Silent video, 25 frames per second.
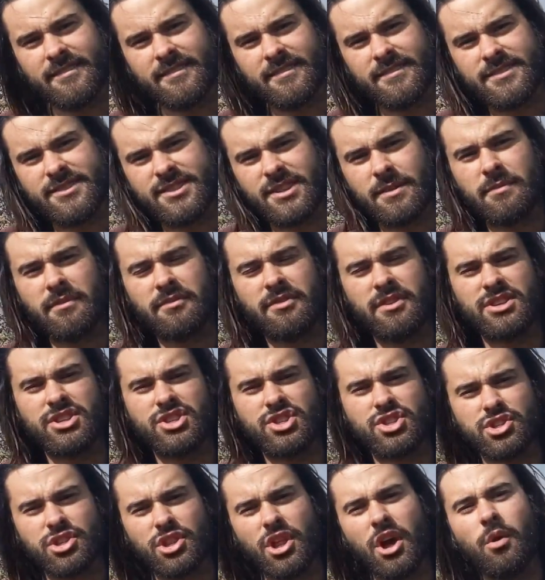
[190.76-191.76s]
some of the
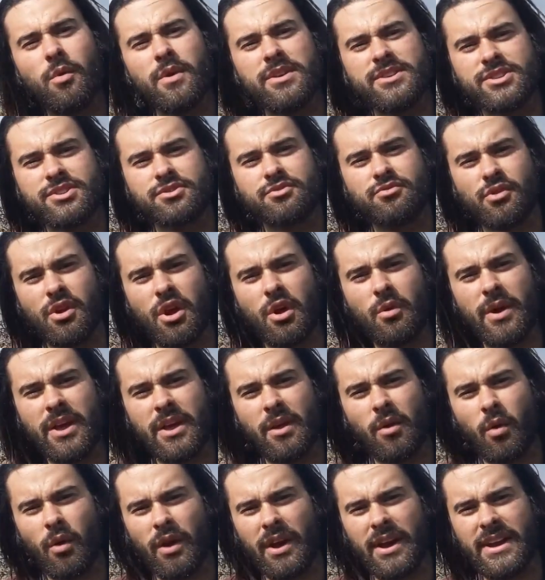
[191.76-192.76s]
slowest growing
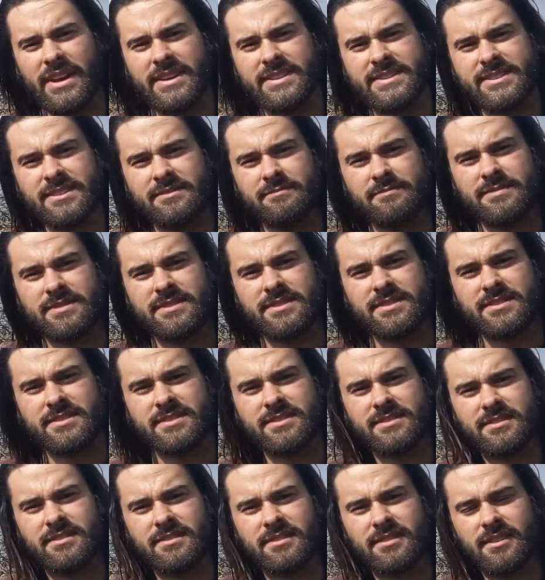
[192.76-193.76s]
organisms
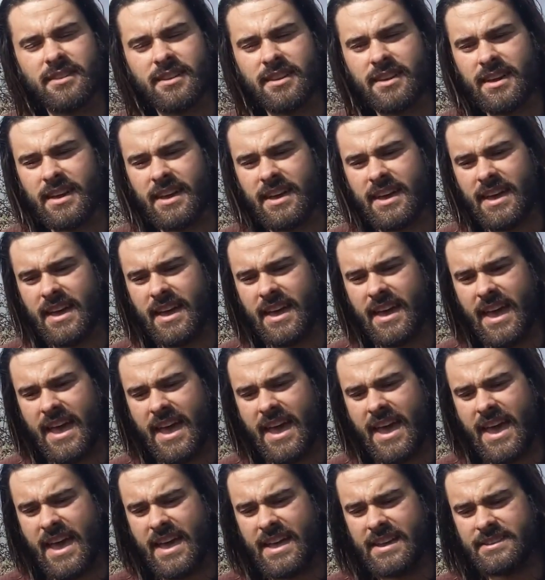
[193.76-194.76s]

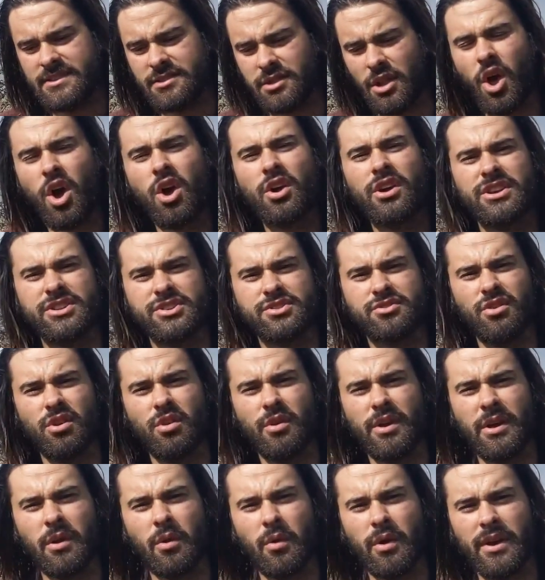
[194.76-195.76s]
and longest
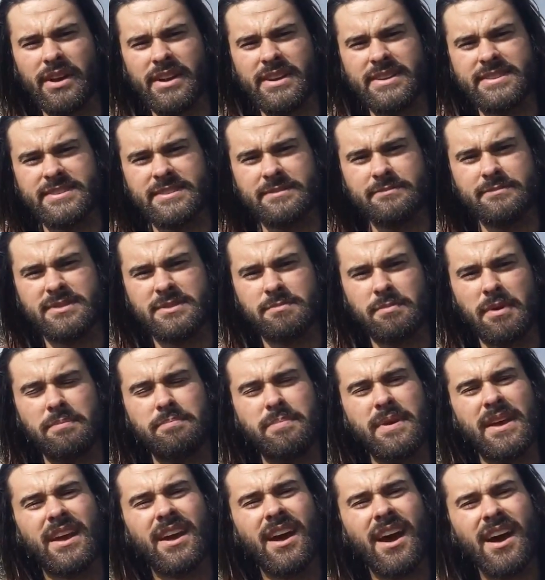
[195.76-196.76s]
growing organisms, but
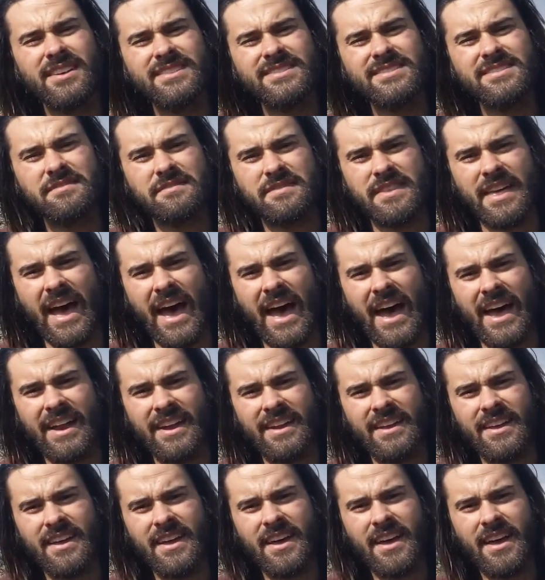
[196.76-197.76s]
because of that,
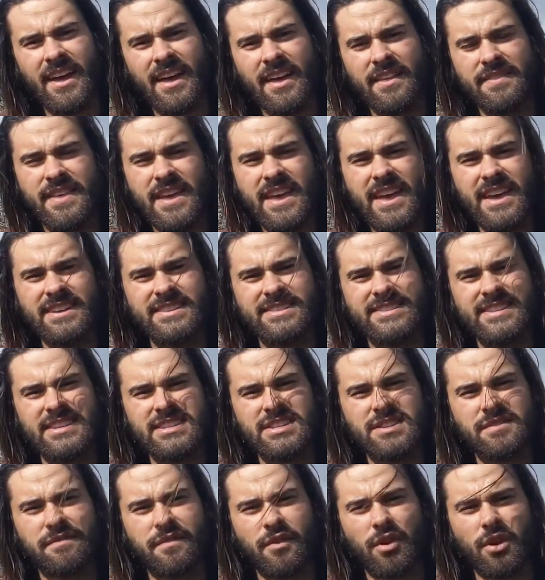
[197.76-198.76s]
they
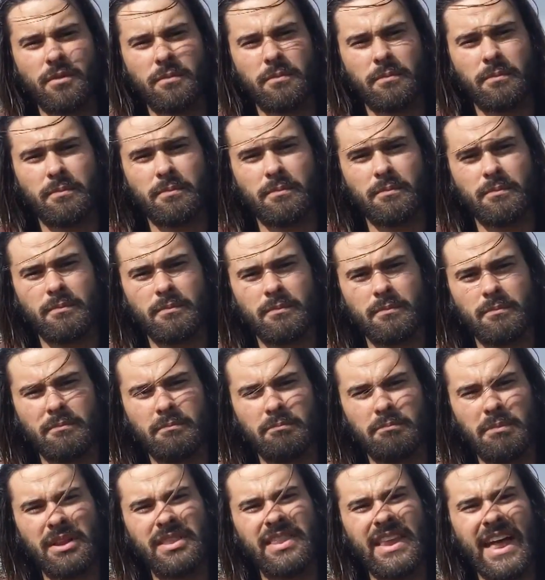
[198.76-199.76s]
exist for
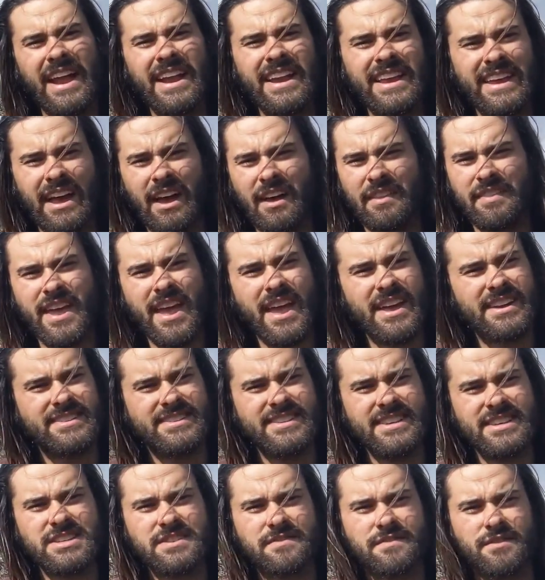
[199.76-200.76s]
millennia. They
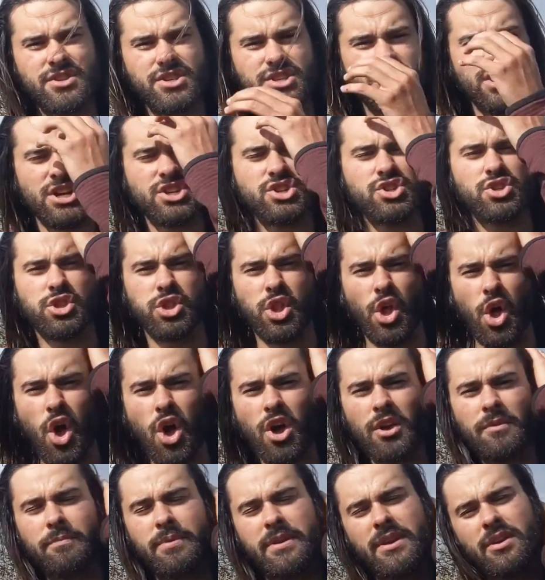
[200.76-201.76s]
exist for such
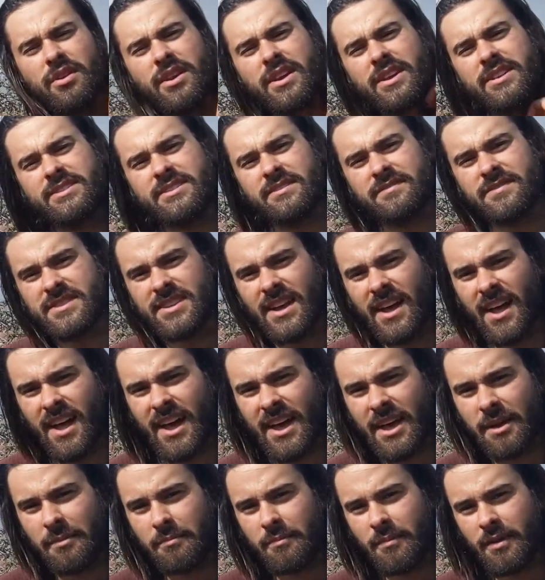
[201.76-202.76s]
long periods of
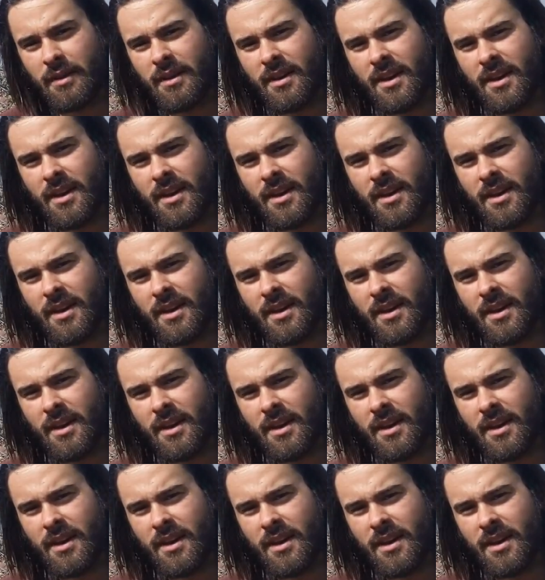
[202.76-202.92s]
time